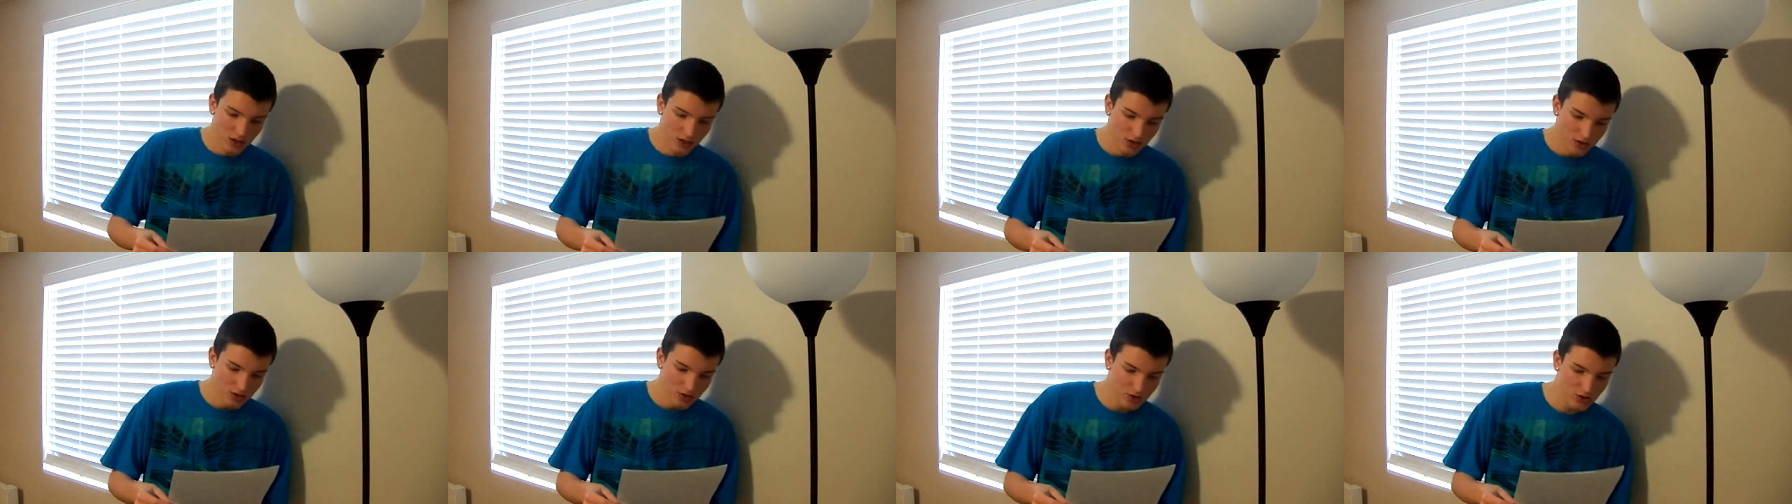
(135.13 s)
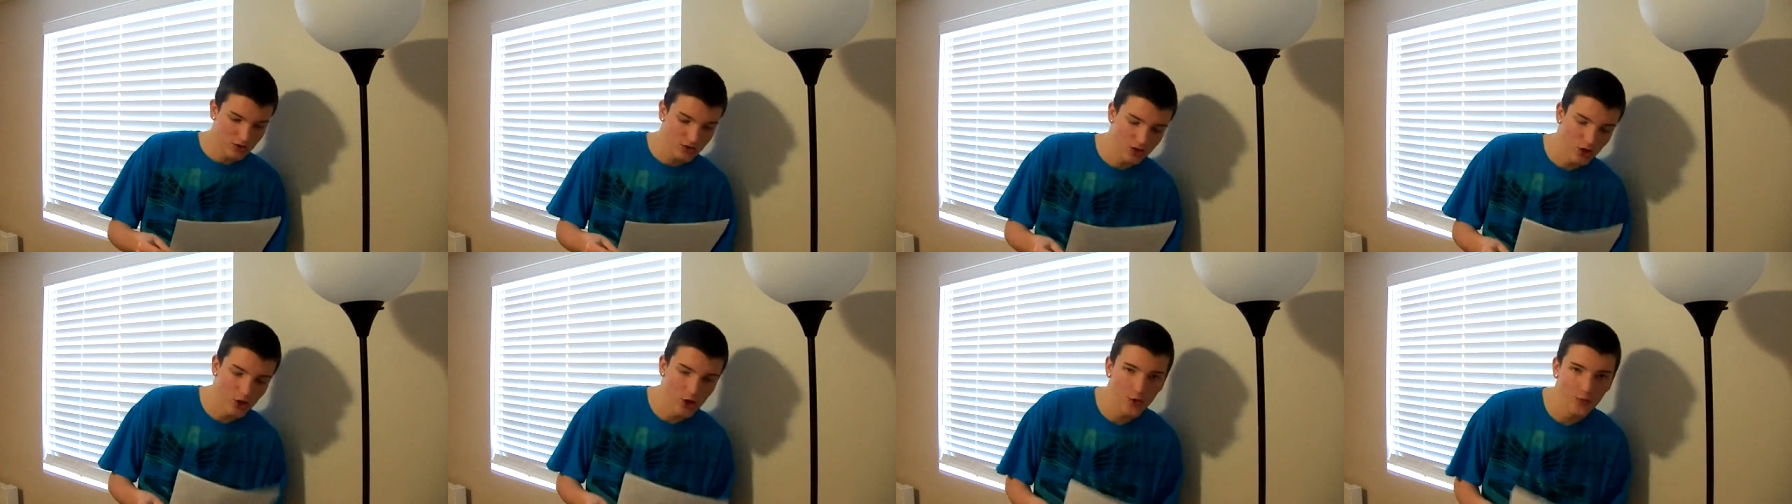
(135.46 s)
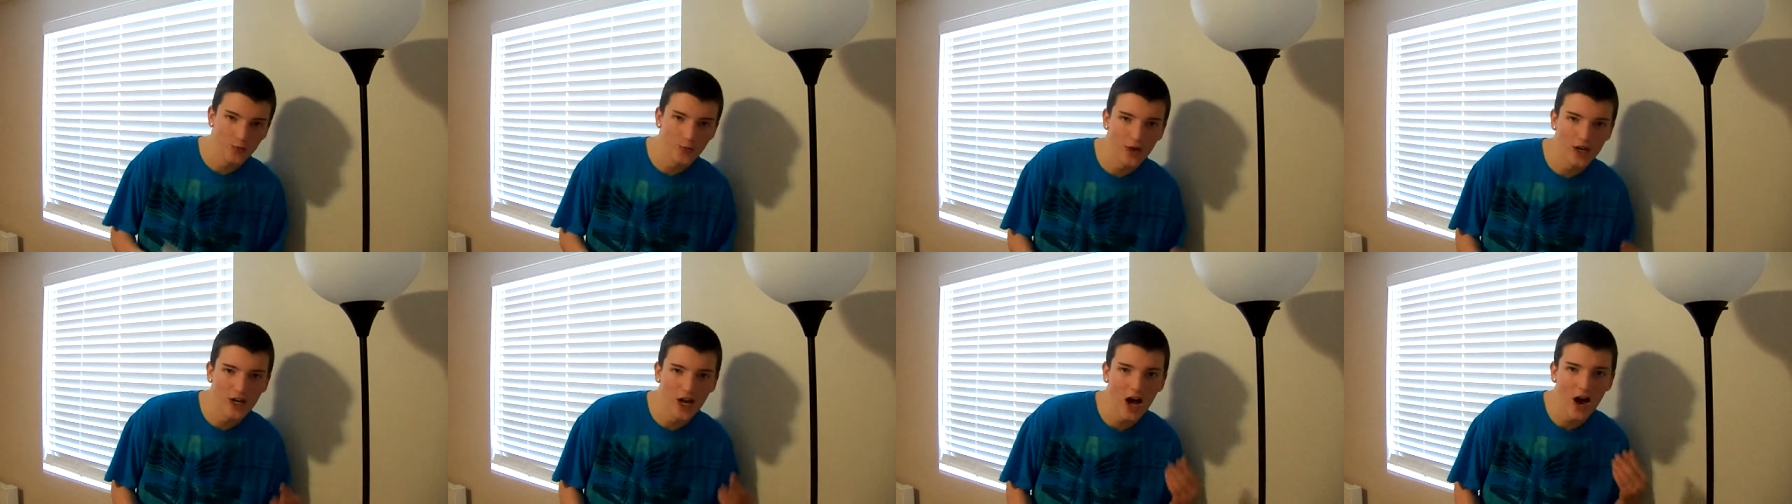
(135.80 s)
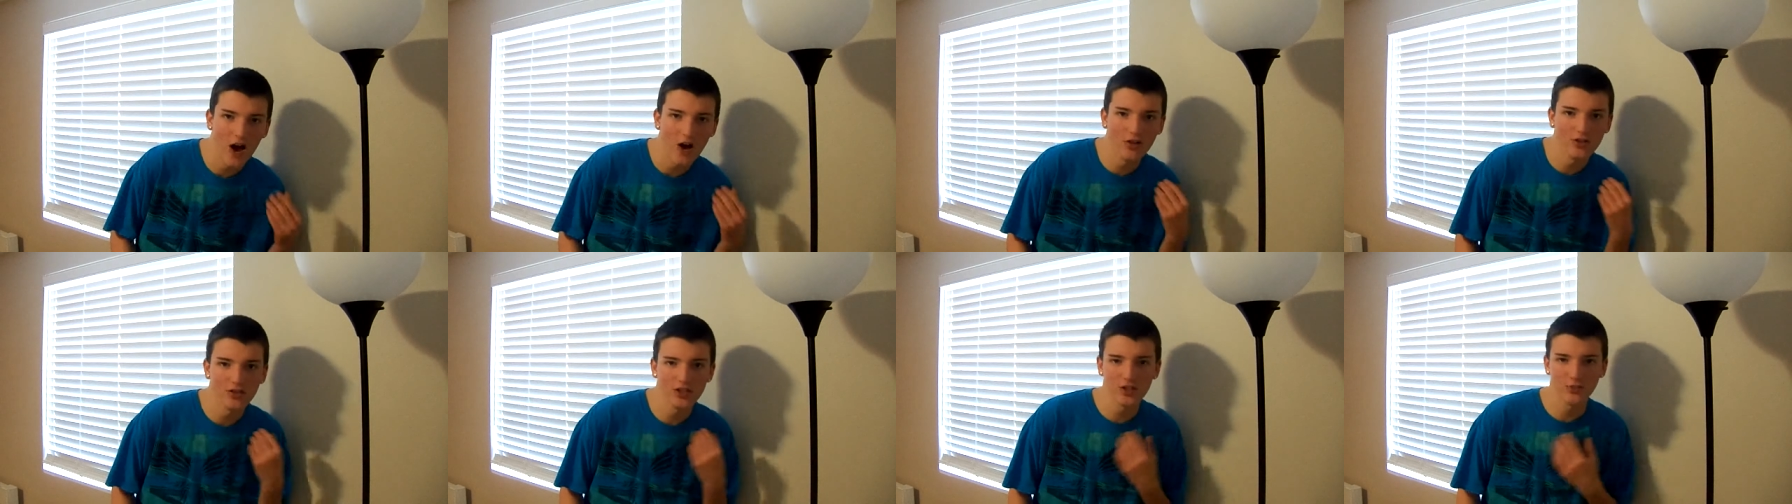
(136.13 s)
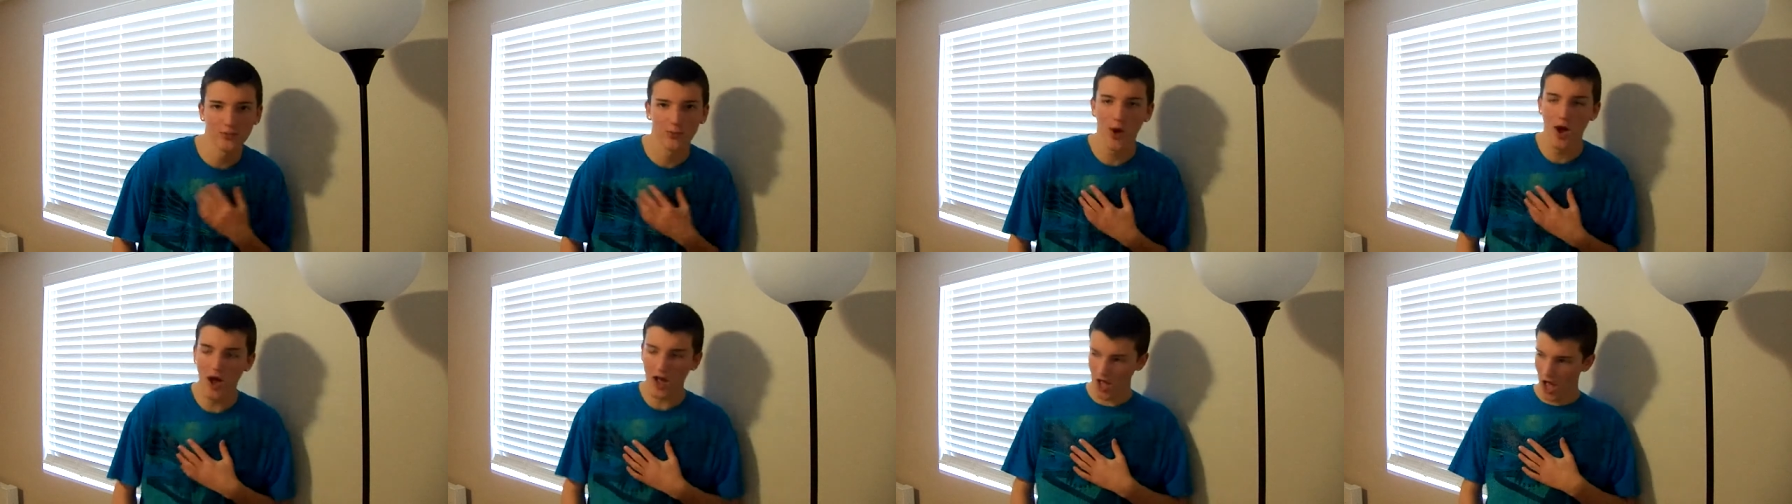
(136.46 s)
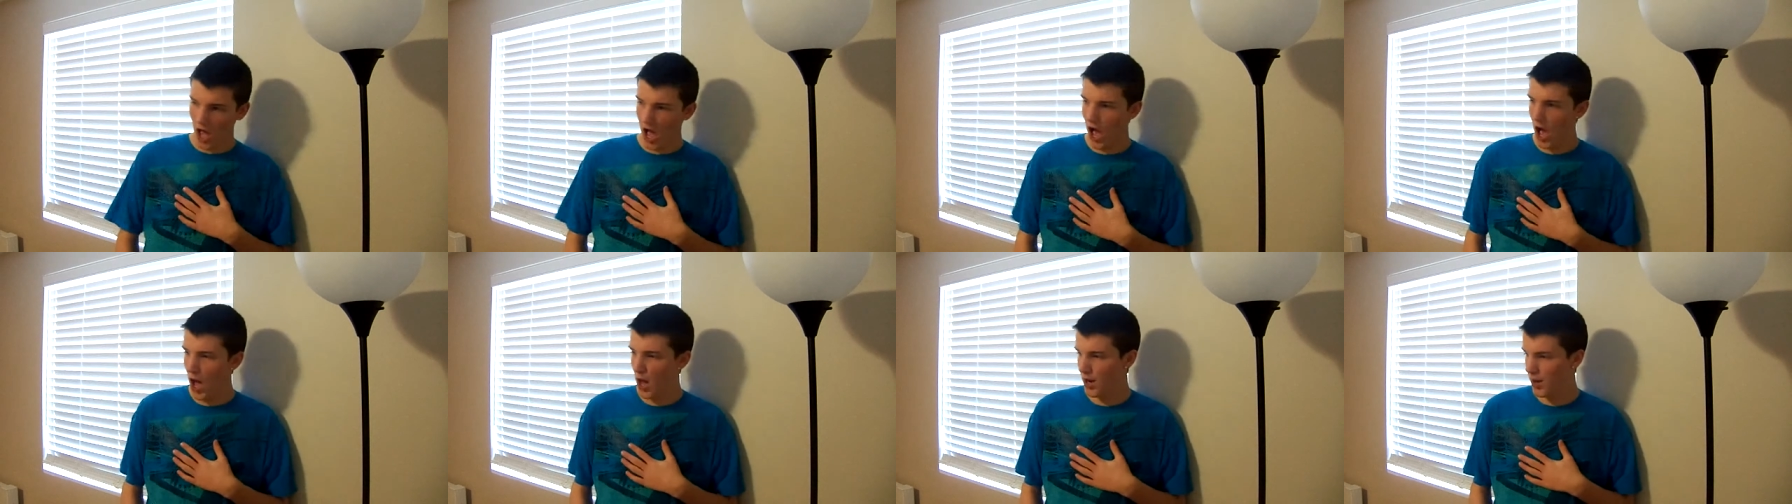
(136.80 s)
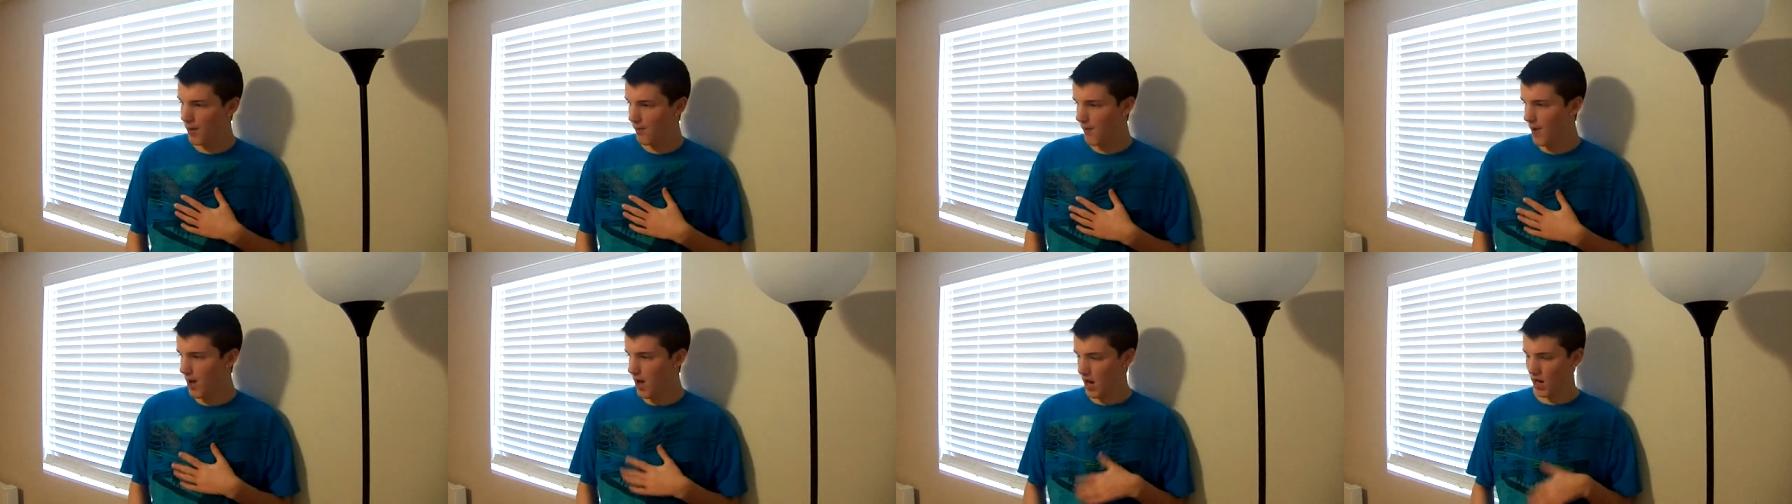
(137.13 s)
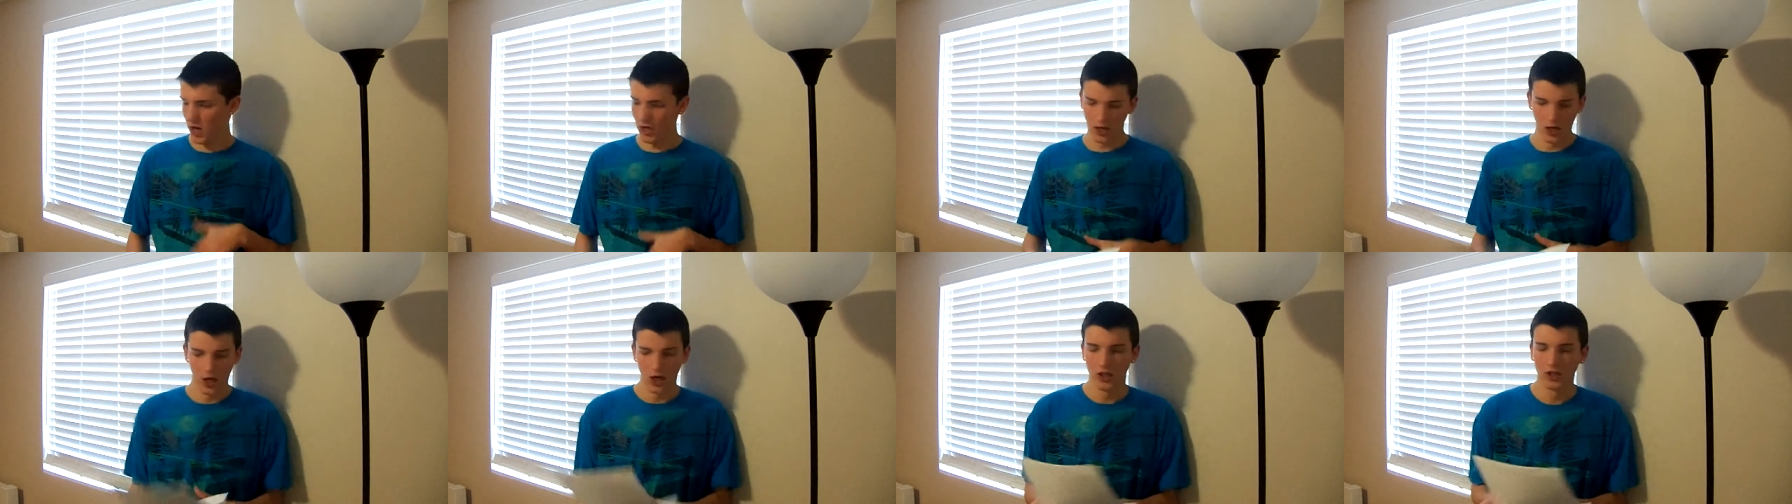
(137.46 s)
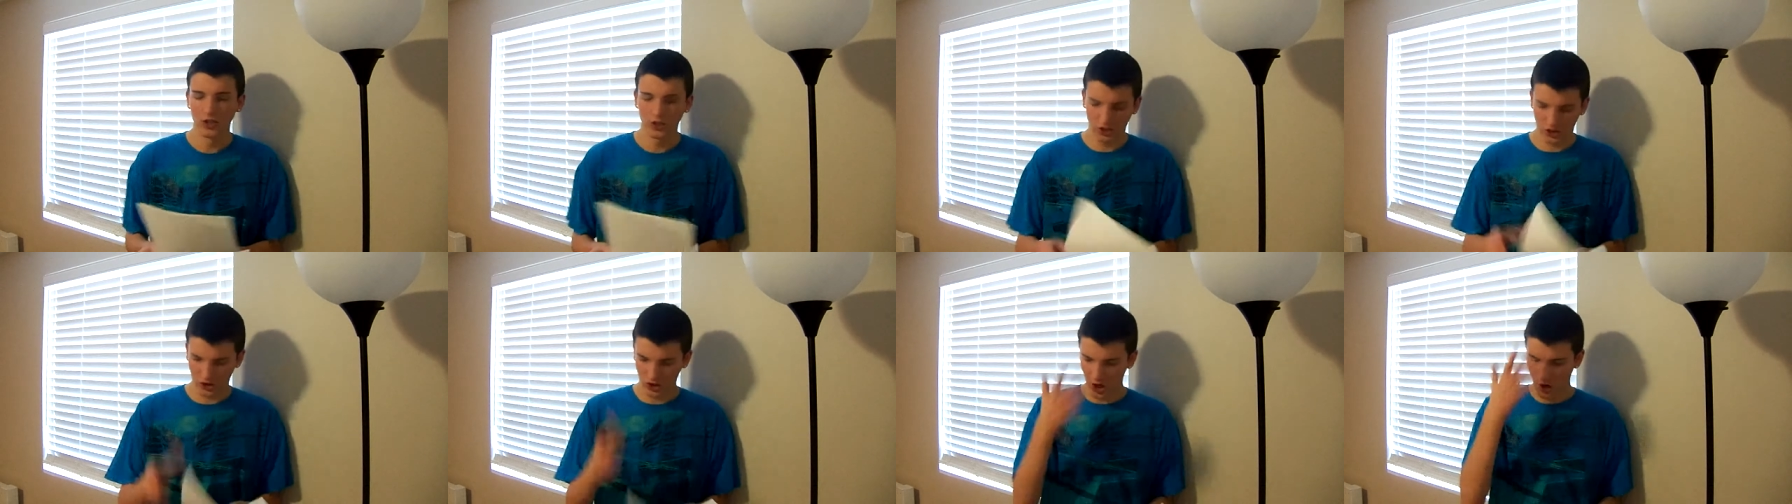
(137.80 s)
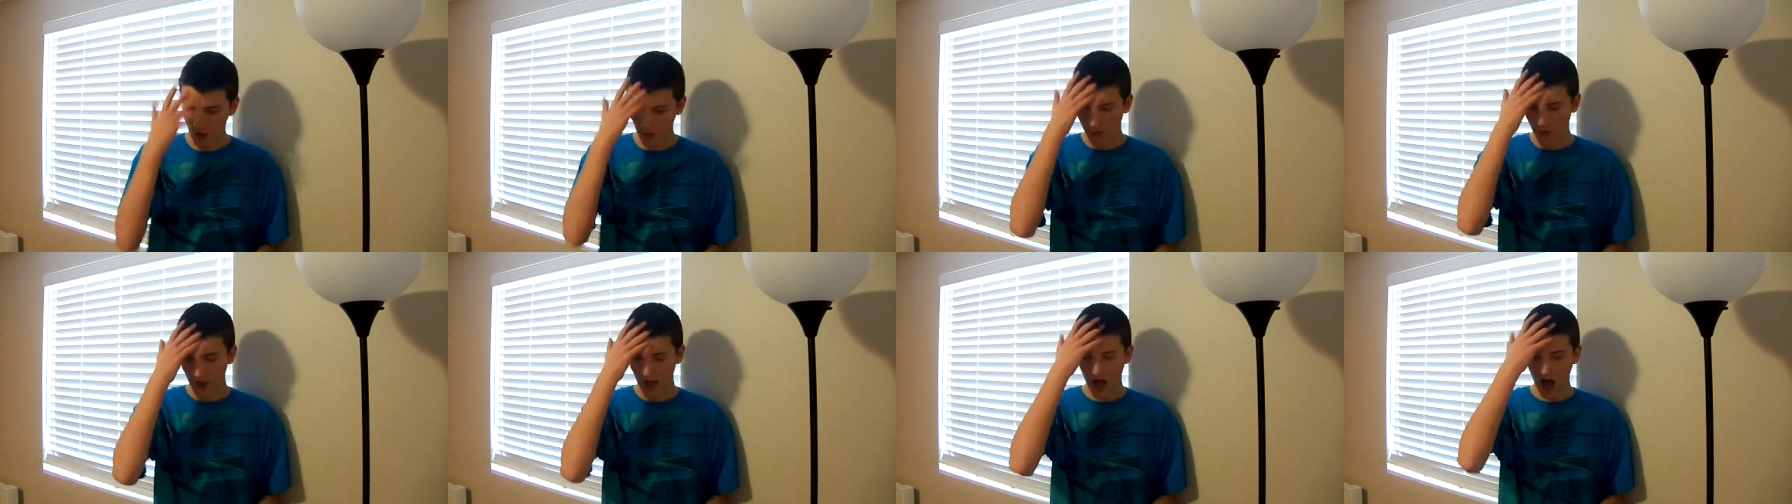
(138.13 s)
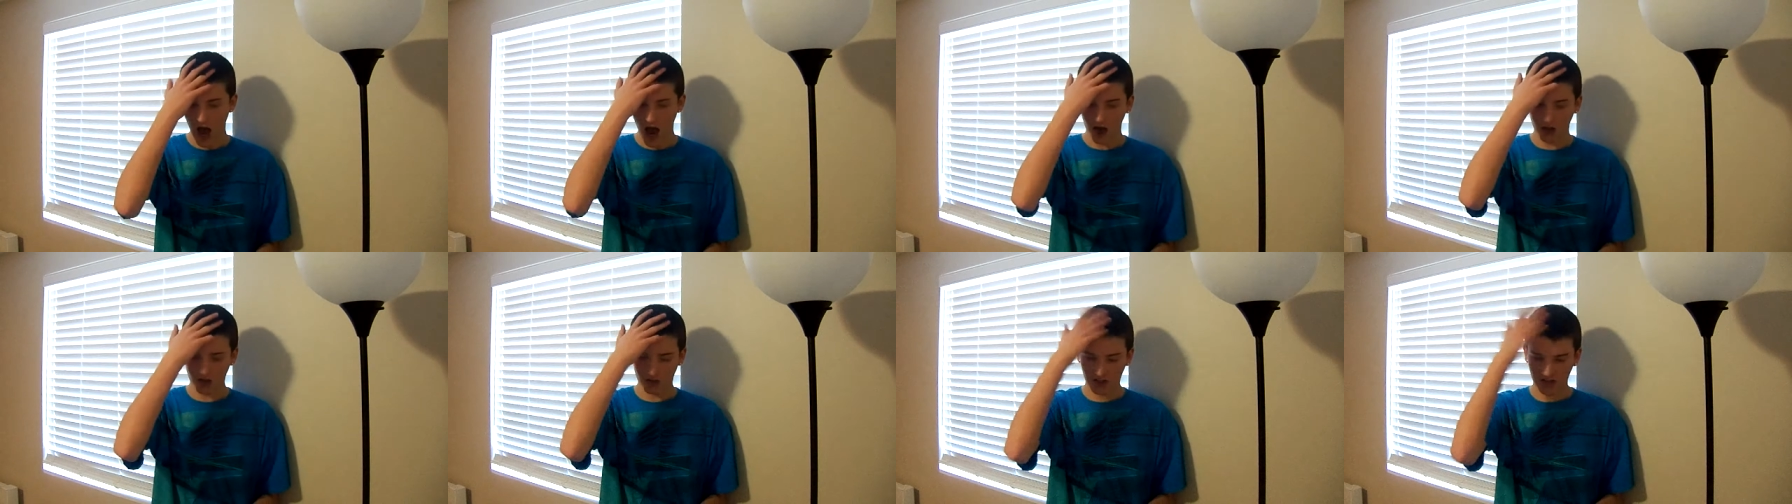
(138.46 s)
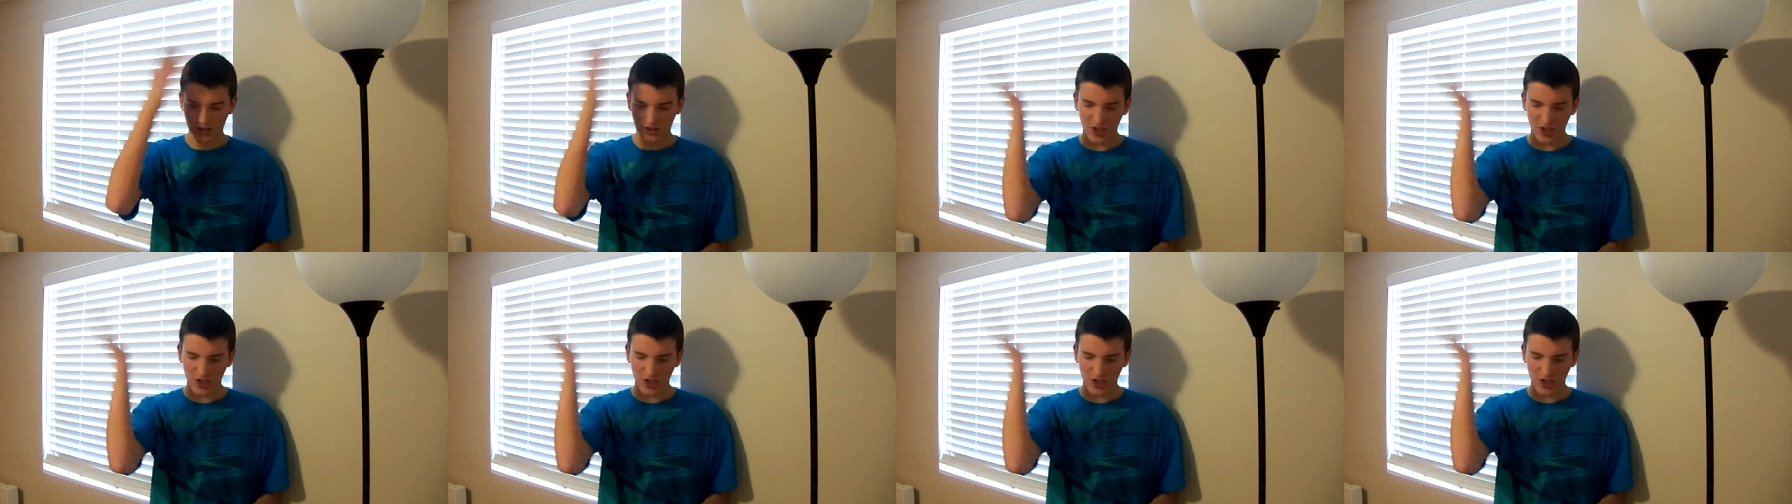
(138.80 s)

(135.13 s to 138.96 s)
Stupid house is my enemy. Stupid house is